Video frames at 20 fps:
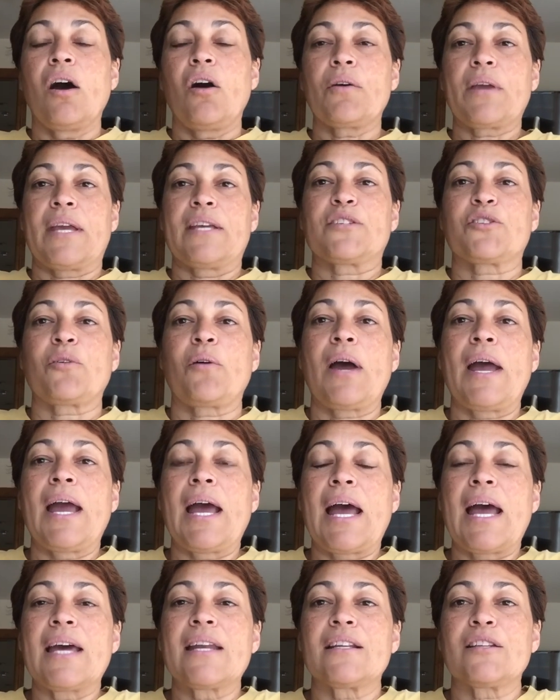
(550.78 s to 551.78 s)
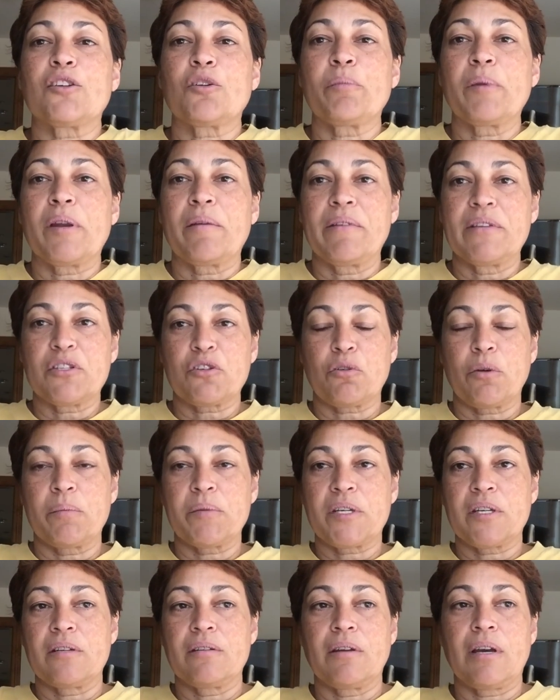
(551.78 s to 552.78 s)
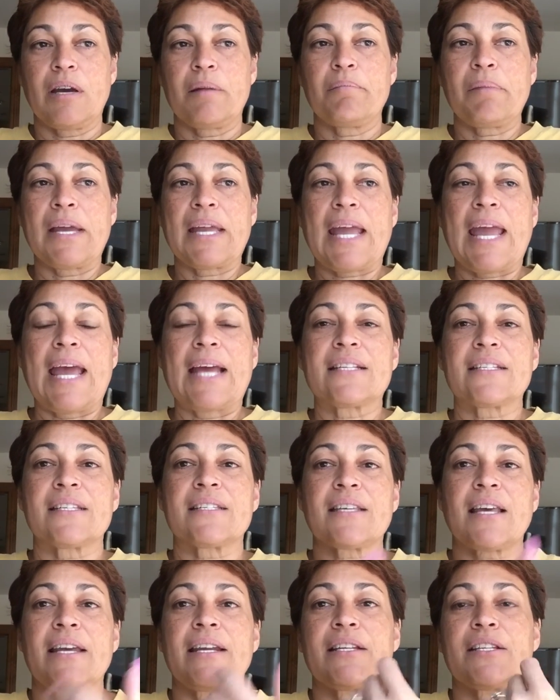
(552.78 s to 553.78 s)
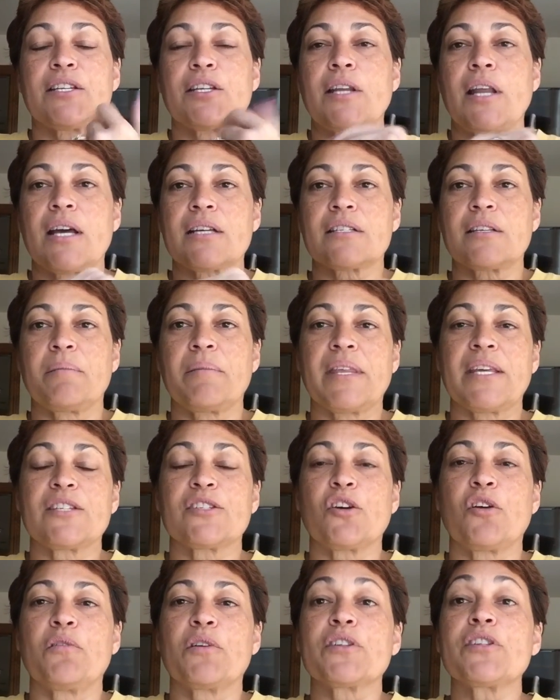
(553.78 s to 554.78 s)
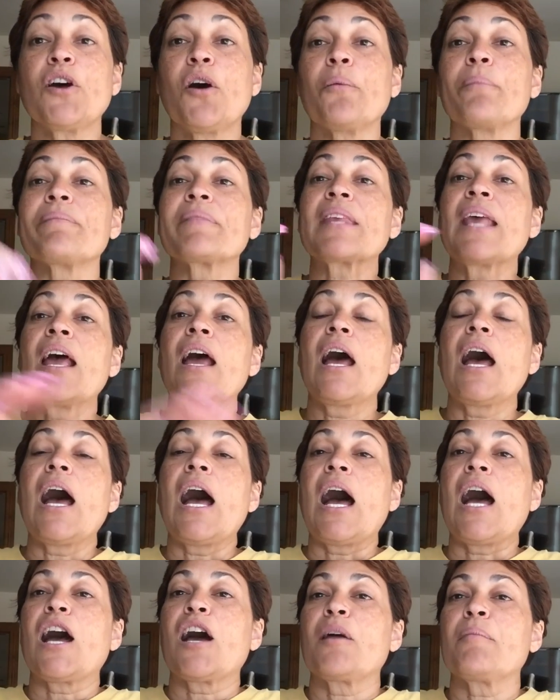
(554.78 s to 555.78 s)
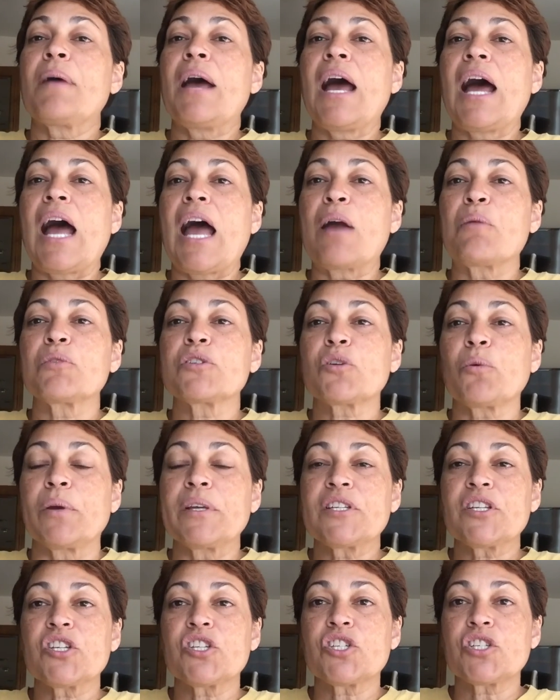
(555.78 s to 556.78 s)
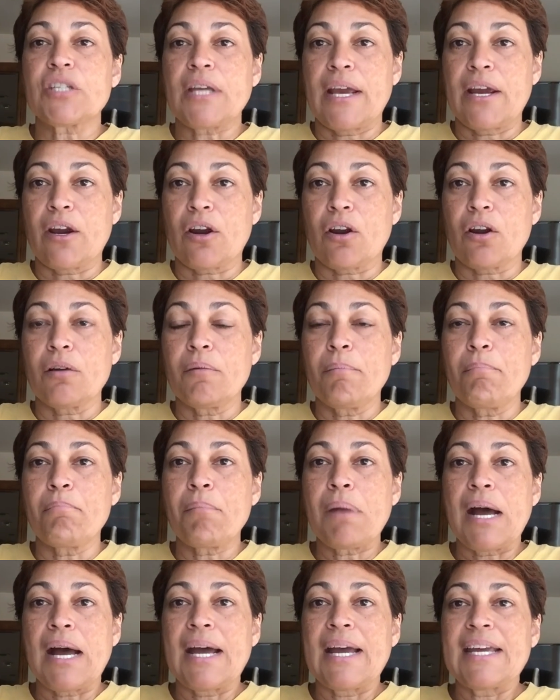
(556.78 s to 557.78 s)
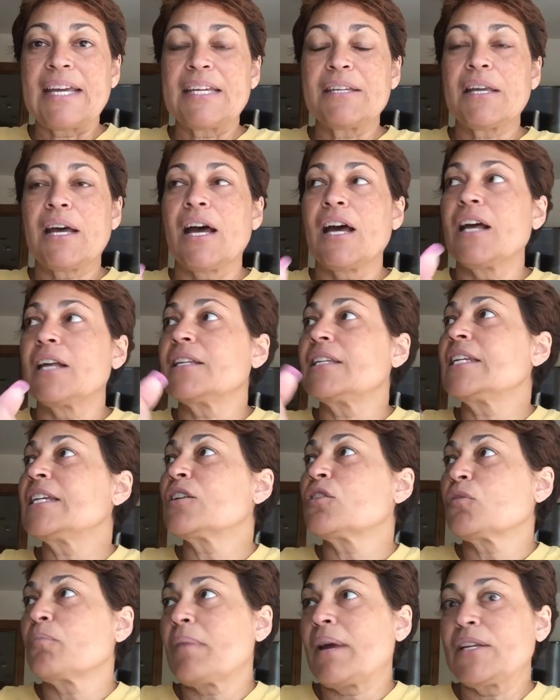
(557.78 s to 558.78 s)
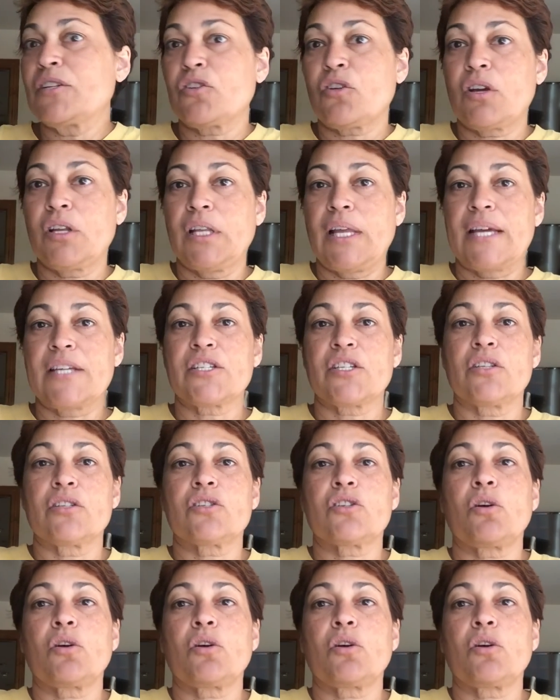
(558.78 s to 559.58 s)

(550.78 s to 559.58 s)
Okay, so I had a little bit of interruption. My cat decided to knock some things over. So I was going to share my needle minder collection.